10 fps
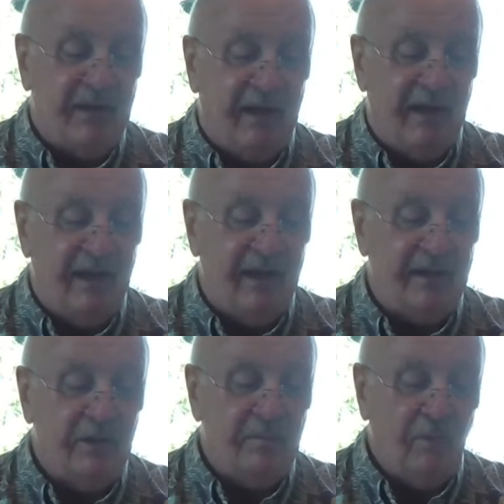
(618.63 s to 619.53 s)
Uh,
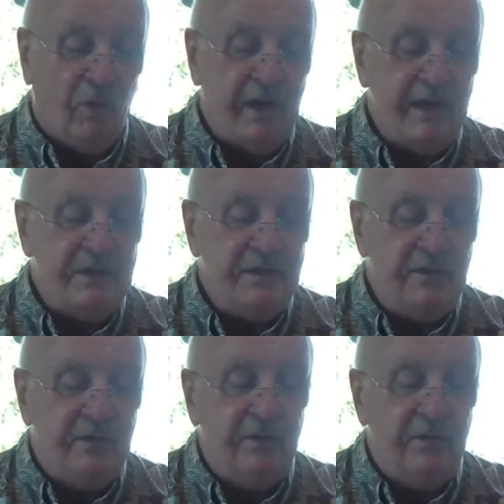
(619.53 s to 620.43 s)
good morning
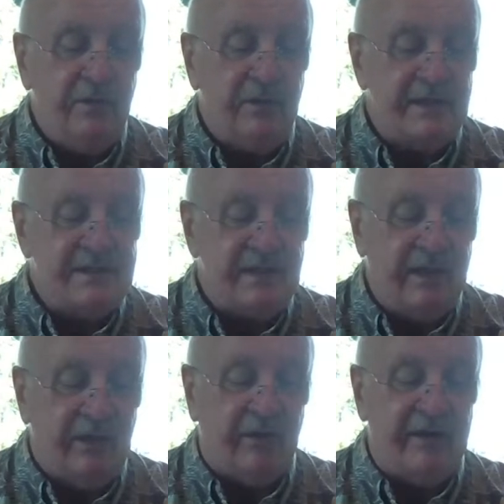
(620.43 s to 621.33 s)
to, let's see
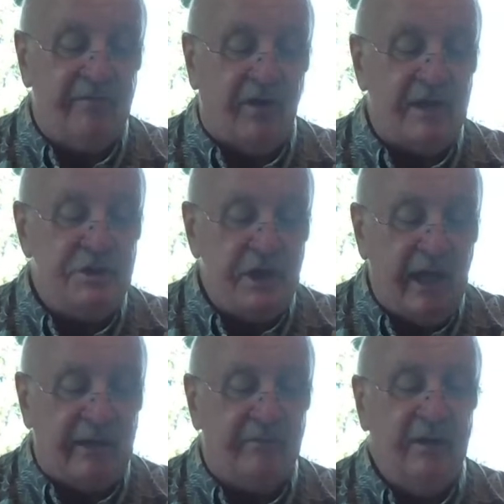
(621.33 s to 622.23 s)
here, Yvonne
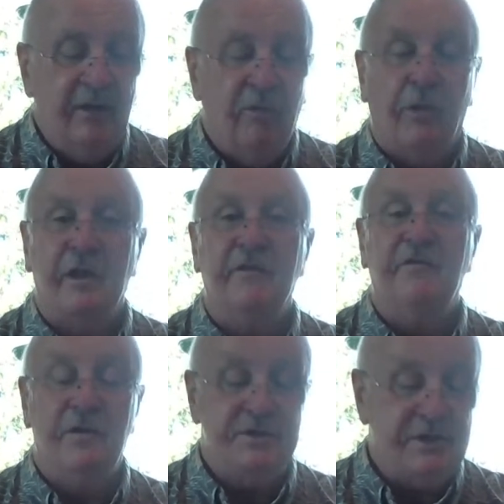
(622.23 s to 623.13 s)
Jett, one of the
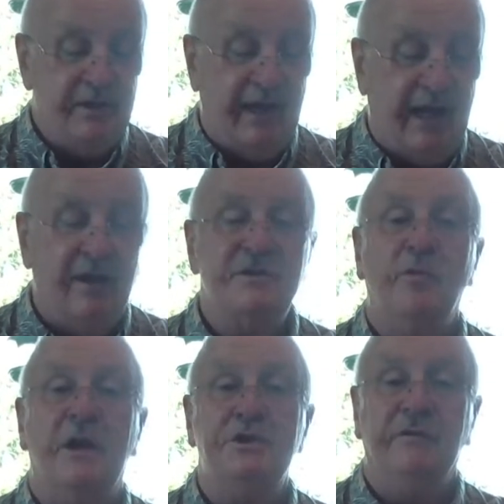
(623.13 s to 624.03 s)
first in the house,
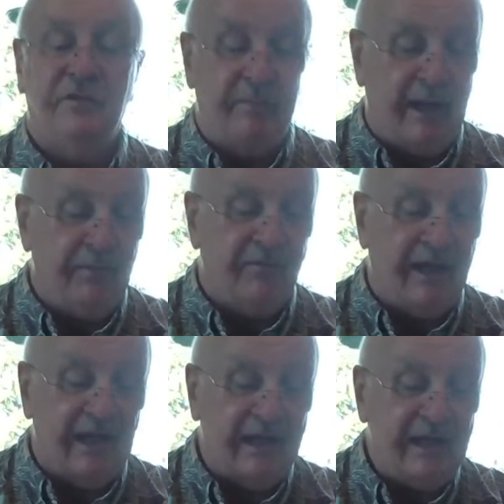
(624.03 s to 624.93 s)
watching from Apple
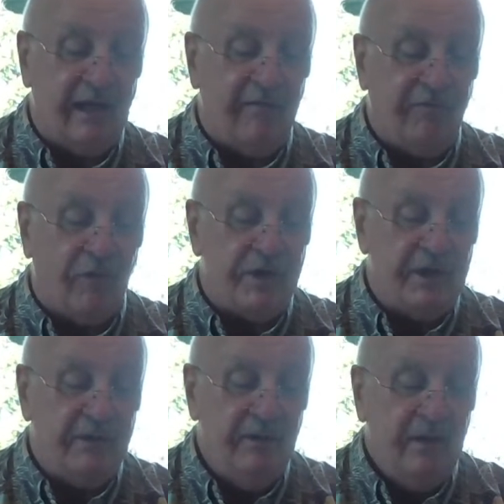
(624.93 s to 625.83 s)
Valley,
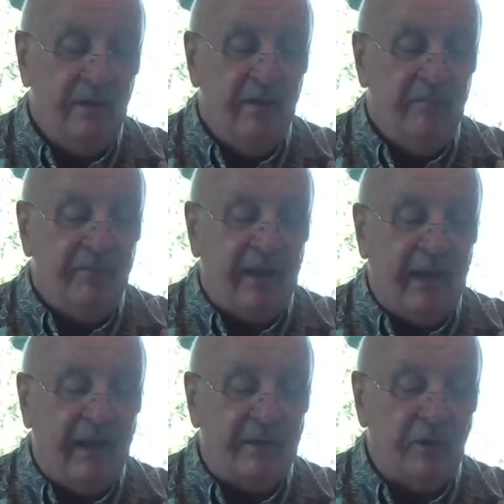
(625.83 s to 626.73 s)
California.
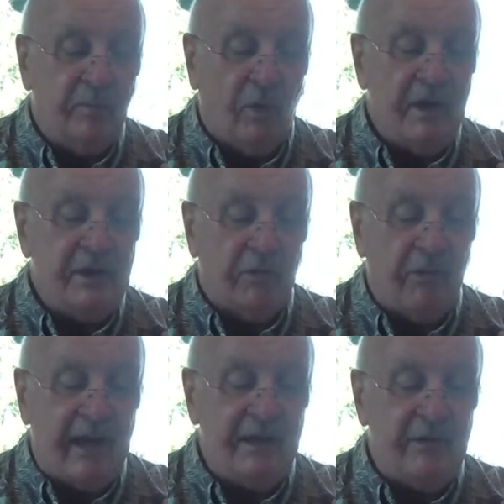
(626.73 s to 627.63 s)
And good morning to
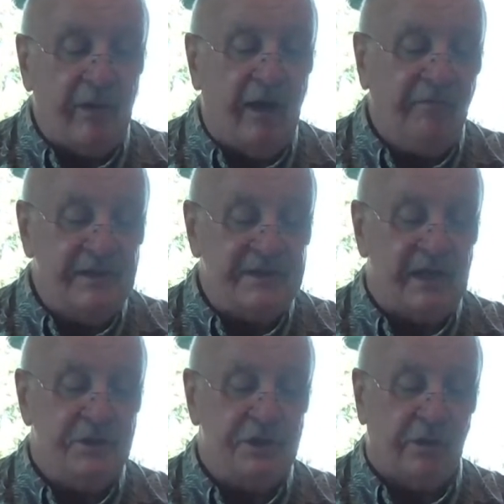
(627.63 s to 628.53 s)
Randy Ralph. He
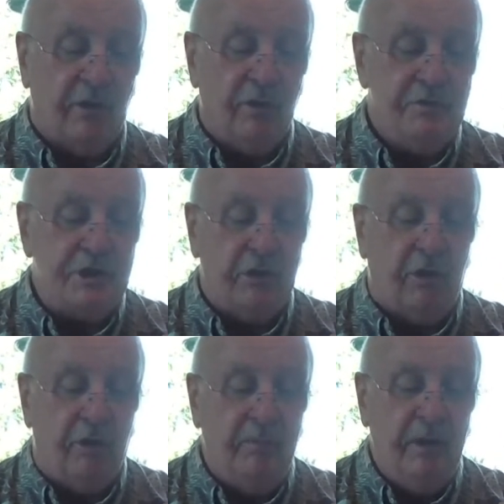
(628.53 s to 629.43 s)
says, Shalom,
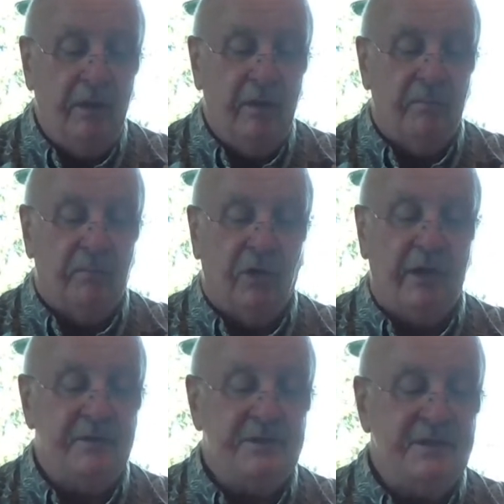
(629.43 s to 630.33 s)
shalom,
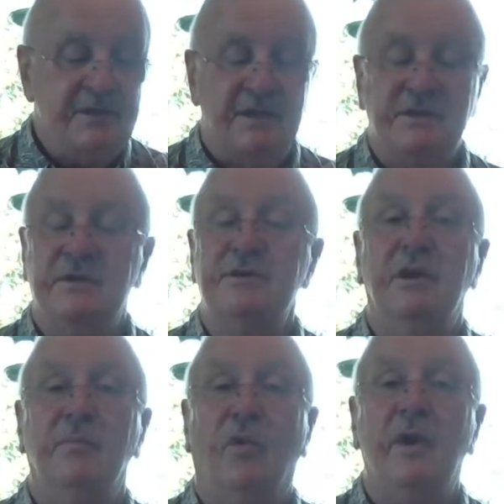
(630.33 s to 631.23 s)
brothers and sisters.
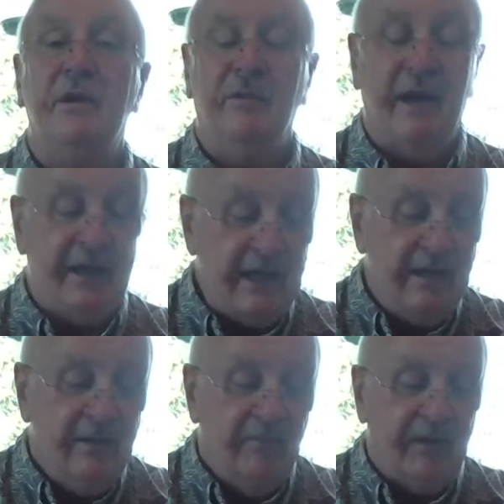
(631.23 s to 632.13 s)
Good morning, Randy.
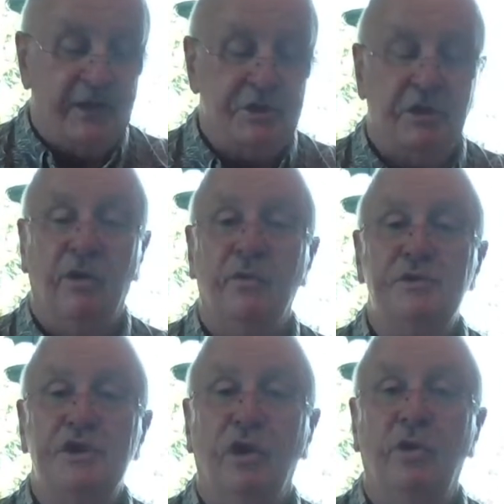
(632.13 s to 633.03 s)
And shalom,
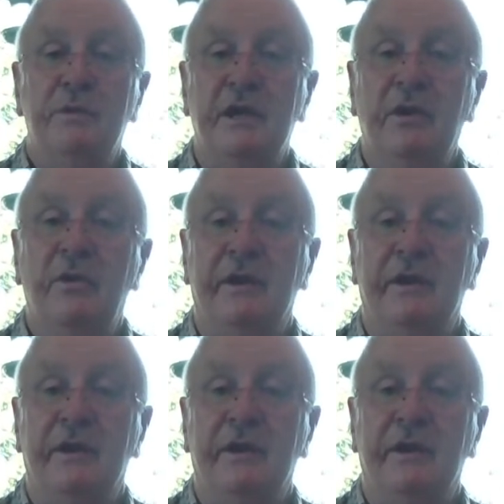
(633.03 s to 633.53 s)
shalom to you.